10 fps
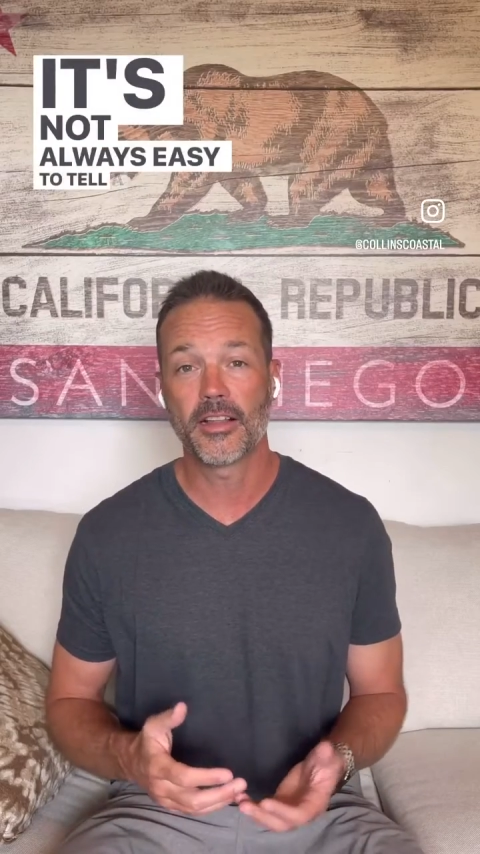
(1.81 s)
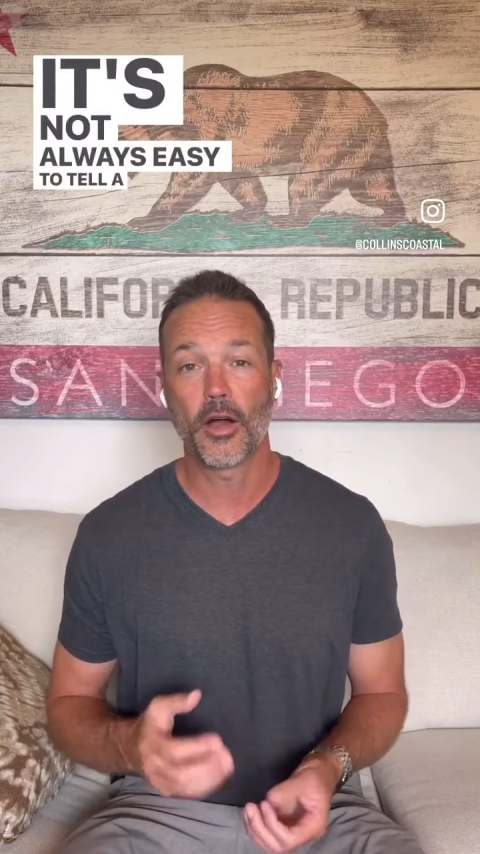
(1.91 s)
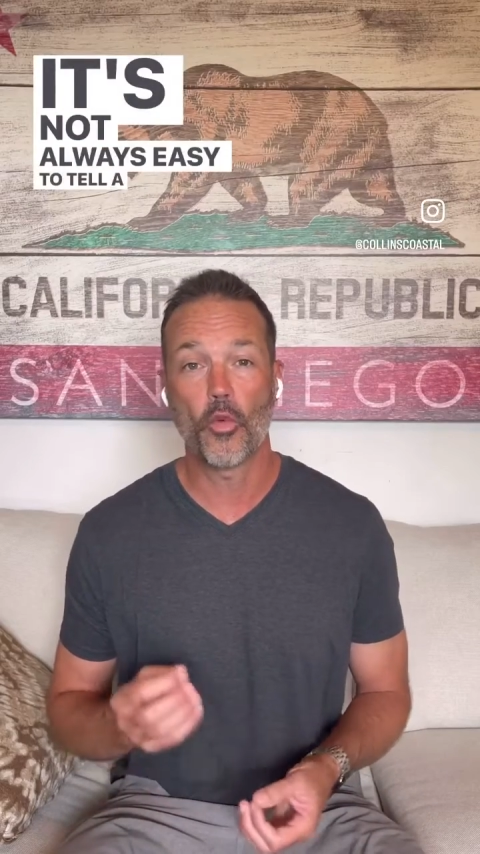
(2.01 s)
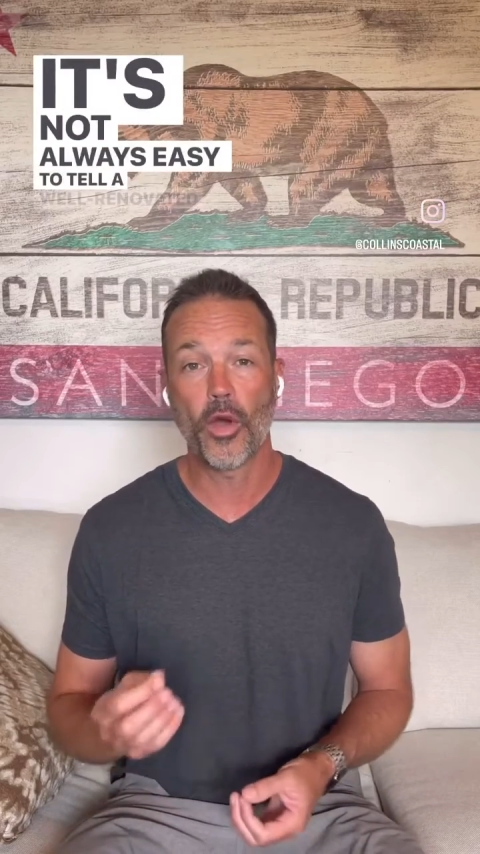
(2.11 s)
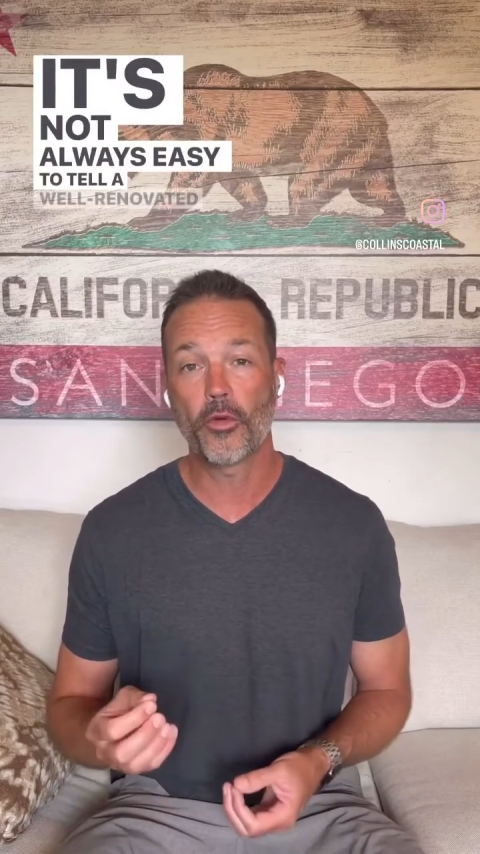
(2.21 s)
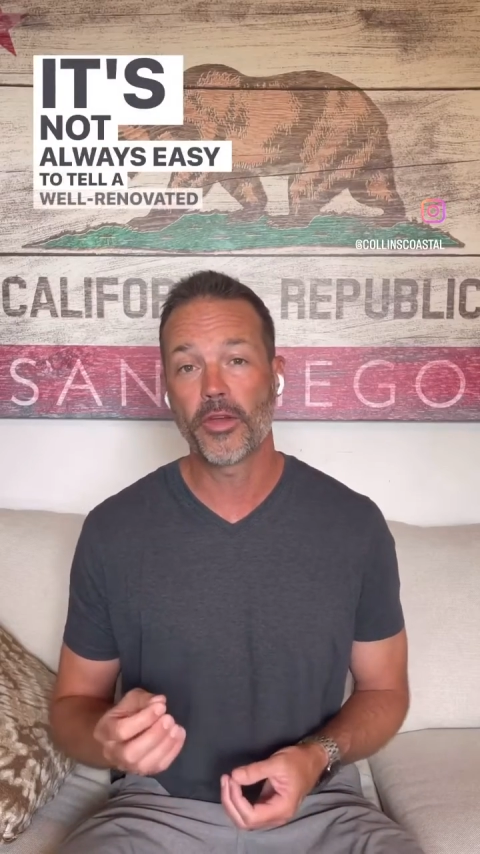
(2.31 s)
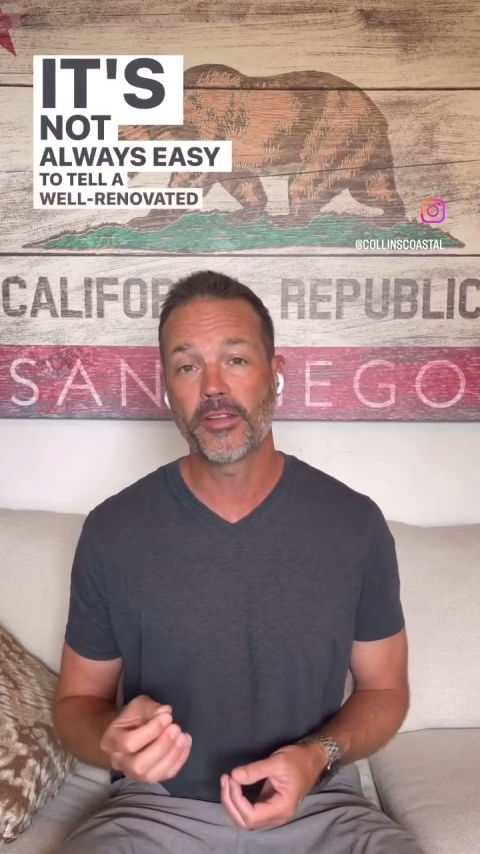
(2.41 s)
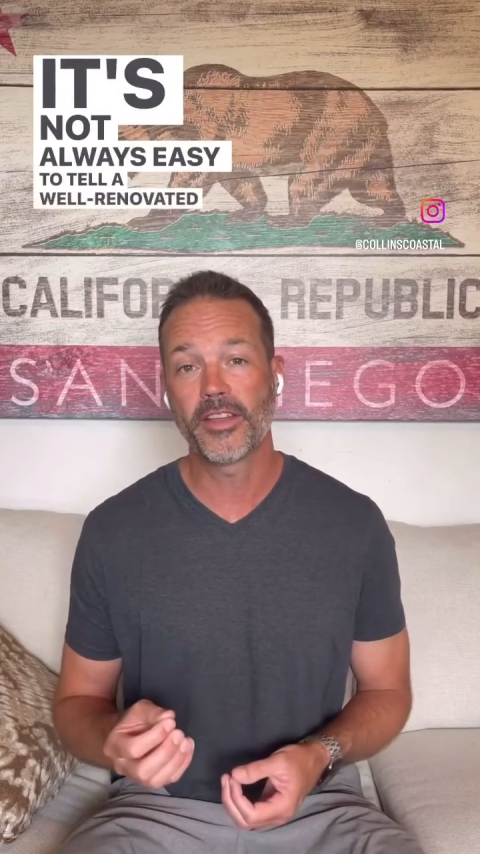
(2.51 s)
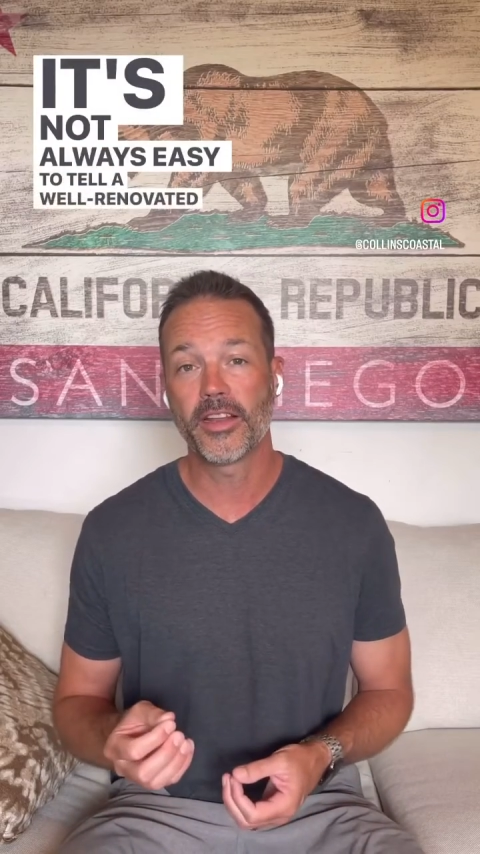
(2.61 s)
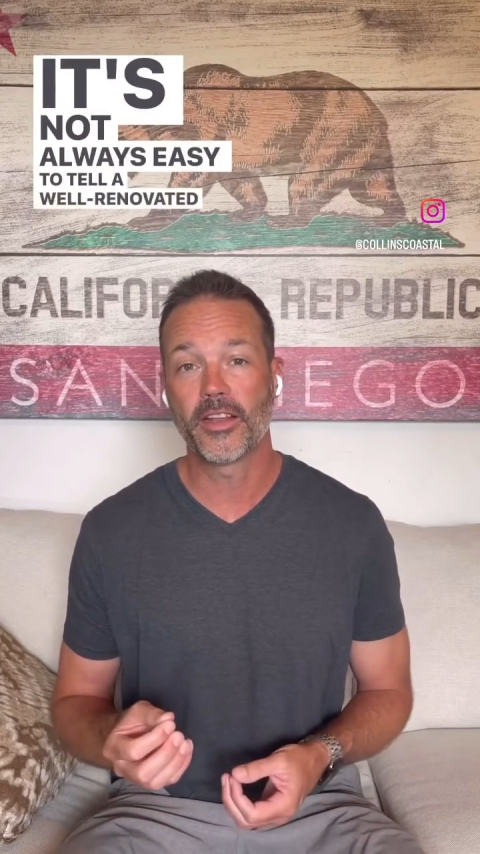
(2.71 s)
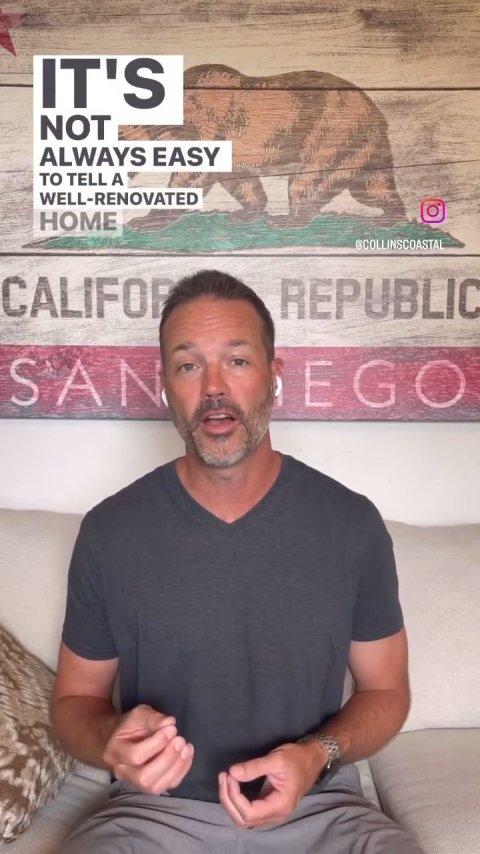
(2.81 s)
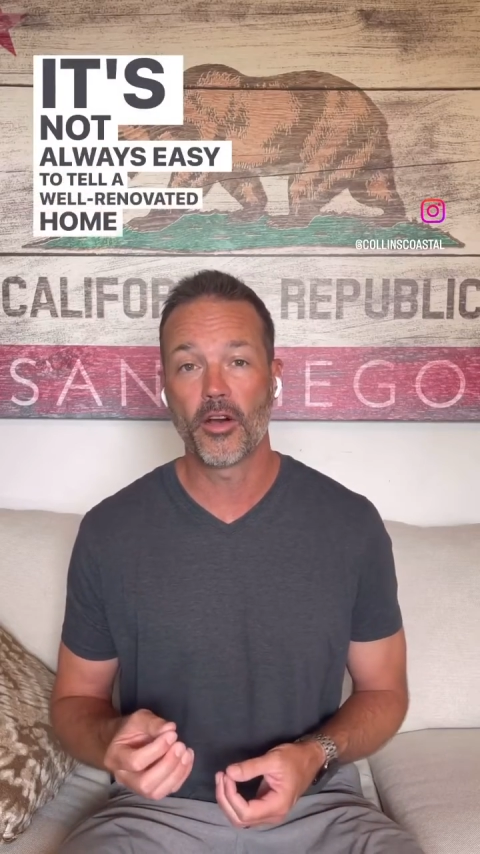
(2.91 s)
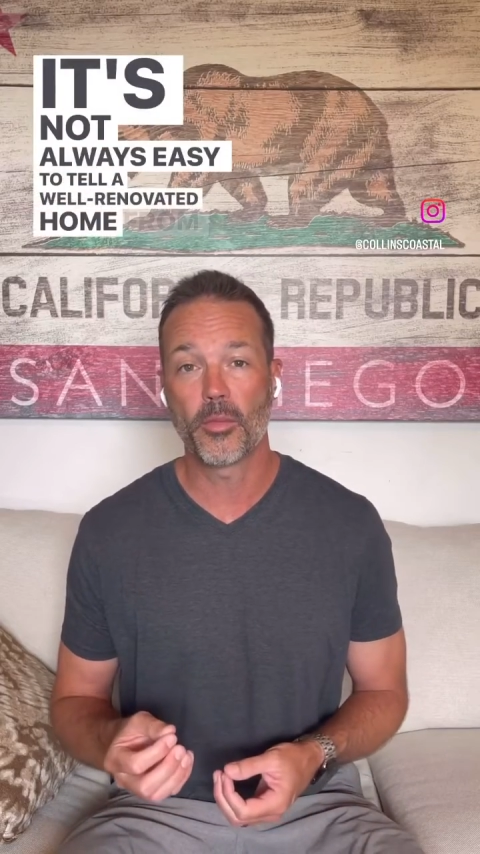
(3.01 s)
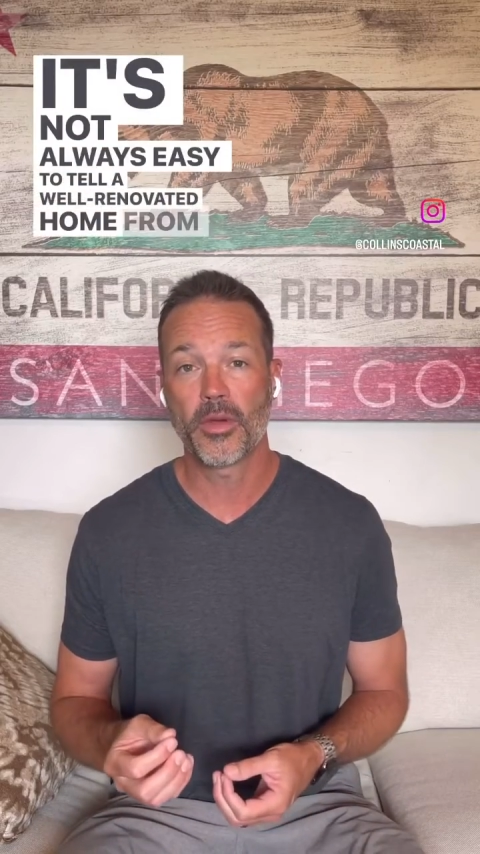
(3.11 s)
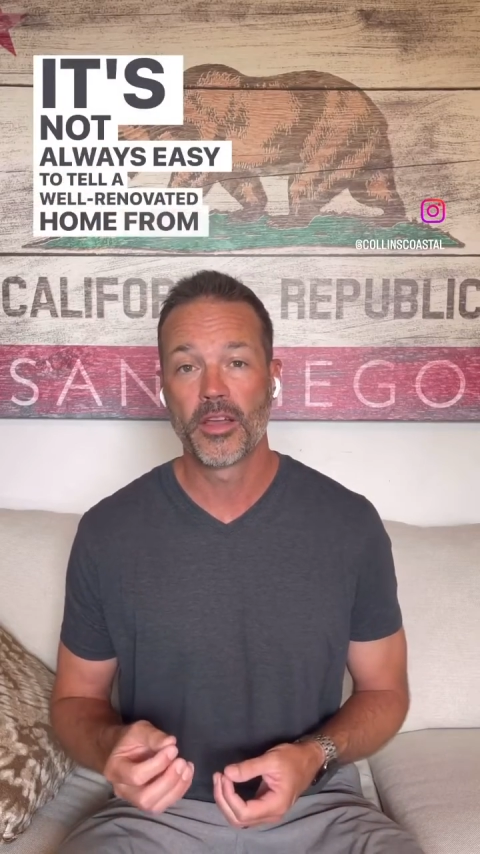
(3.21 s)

a well-renovated home